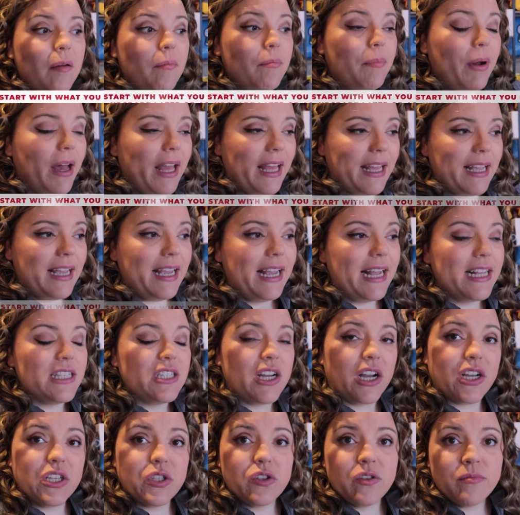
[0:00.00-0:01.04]
But
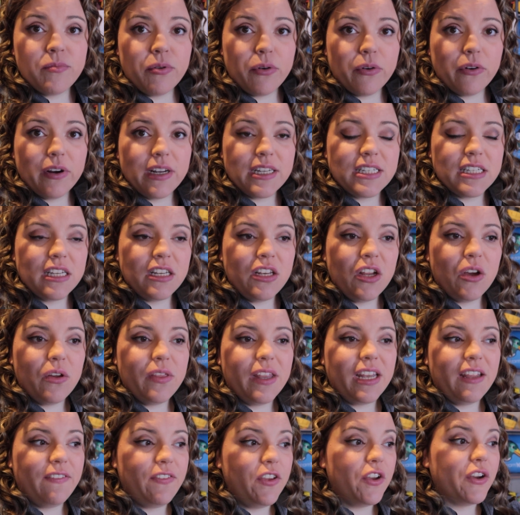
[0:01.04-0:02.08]
it's also important to know
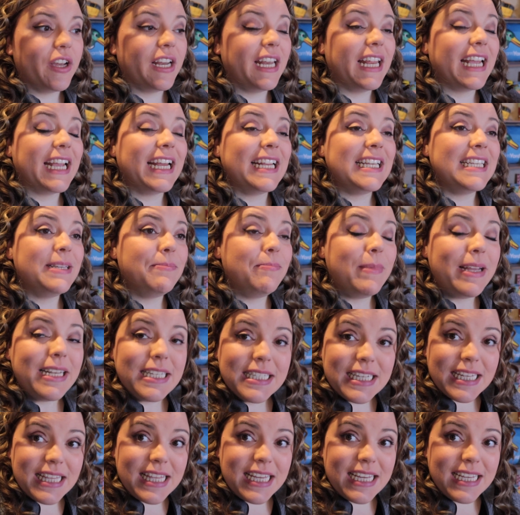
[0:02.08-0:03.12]
that if you're going to
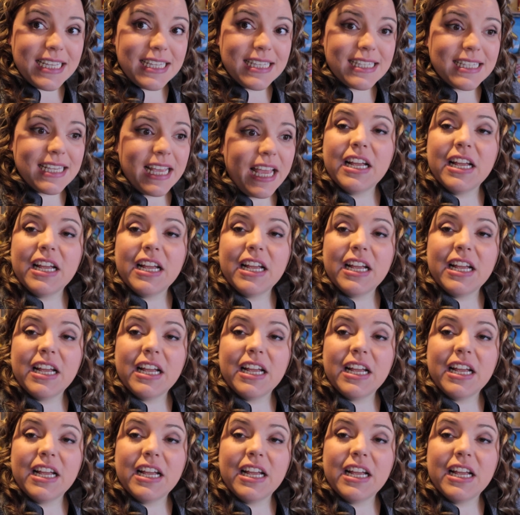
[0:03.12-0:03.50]
commit to this,